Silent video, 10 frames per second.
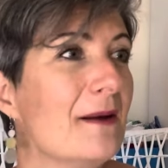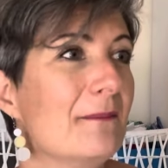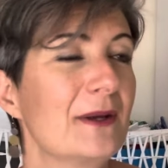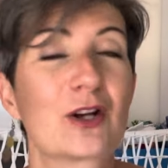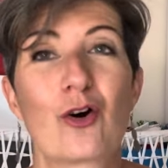
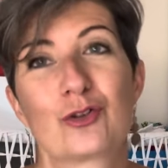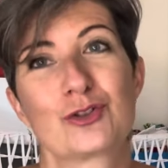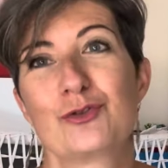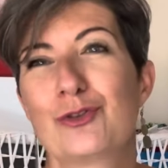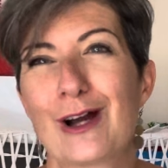because
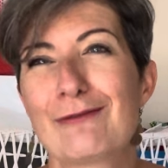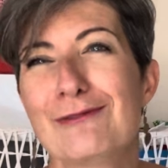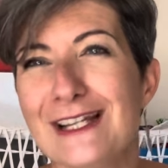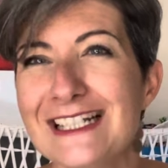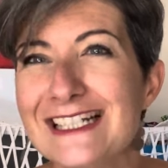you know I
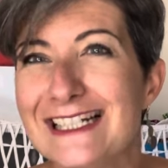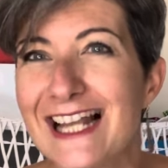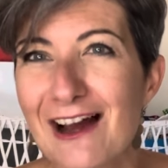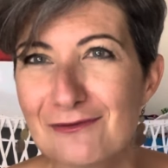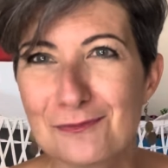really
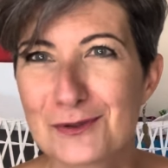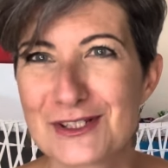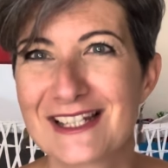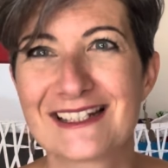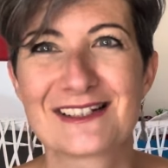love
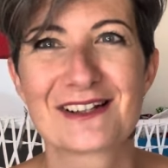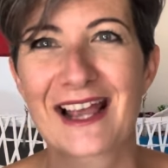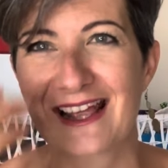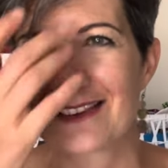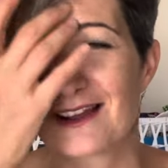putting
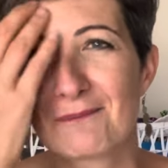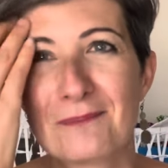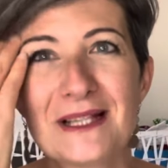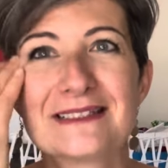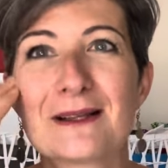together
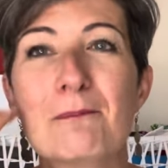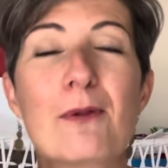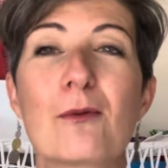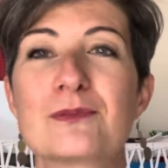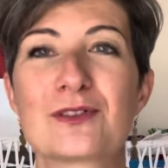bits and
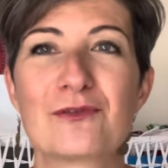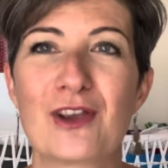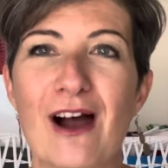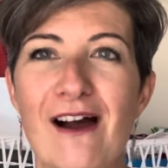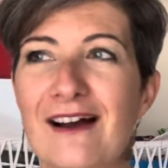bobs of
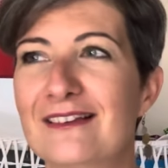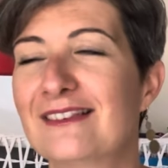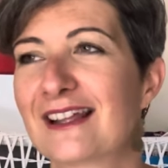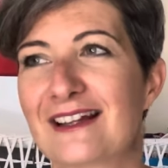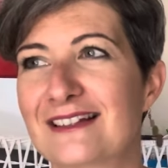yarn
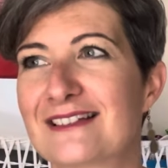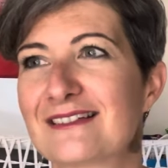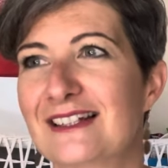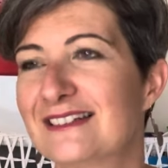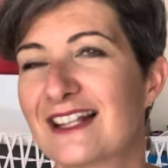that
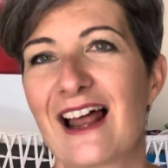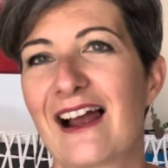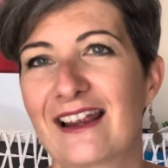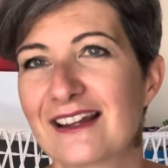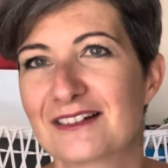is
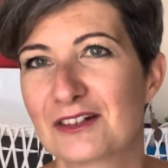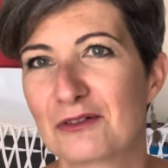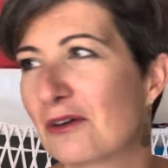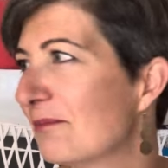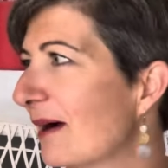lying you
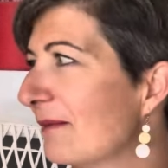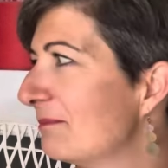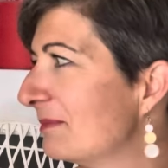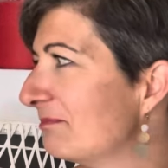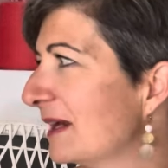know in my
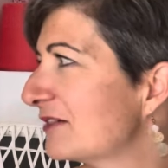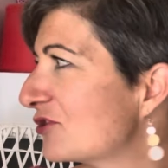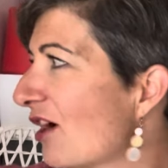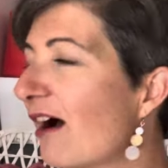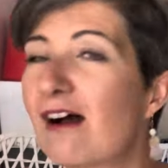big
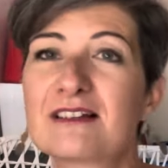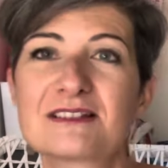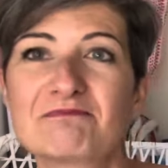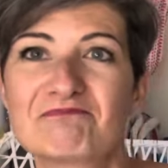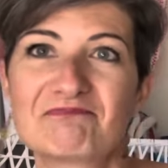
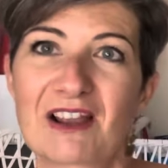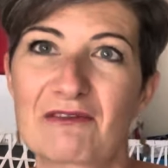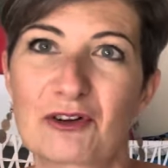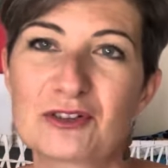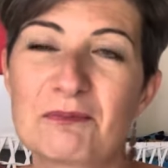jars
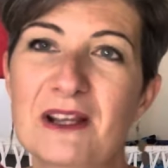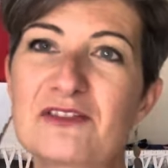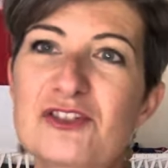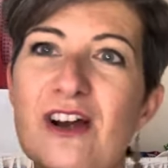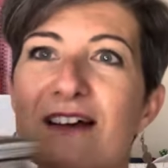I've got a
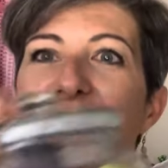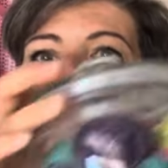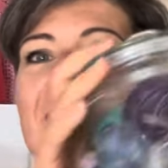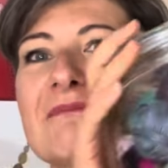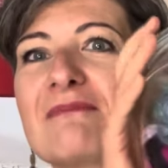big jar
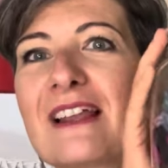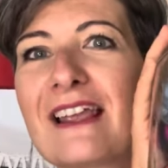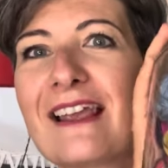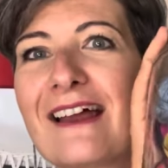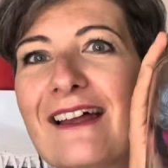
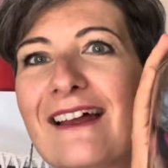here